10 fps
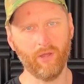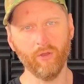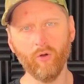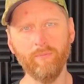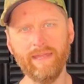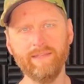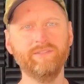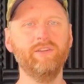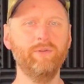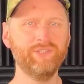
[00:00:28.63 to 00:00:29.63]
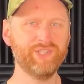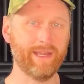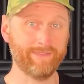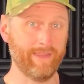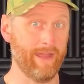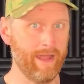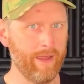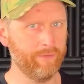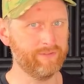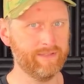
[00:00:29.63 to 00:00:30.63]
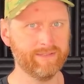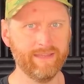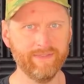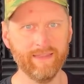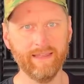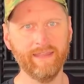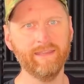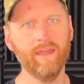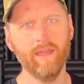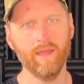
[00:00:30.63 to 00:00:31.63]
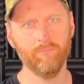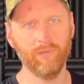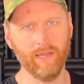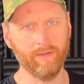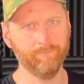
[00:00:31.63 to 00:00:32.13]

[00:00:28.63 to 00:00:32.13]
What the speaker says: all means go and check that out. It's in the link below.